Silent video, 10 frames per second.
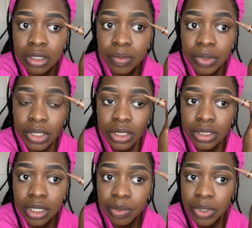please
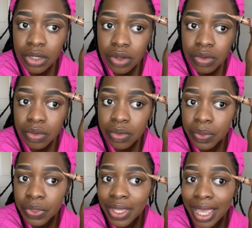let me know
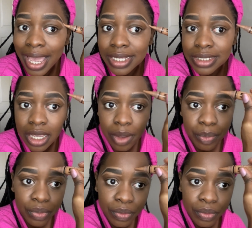ASAP.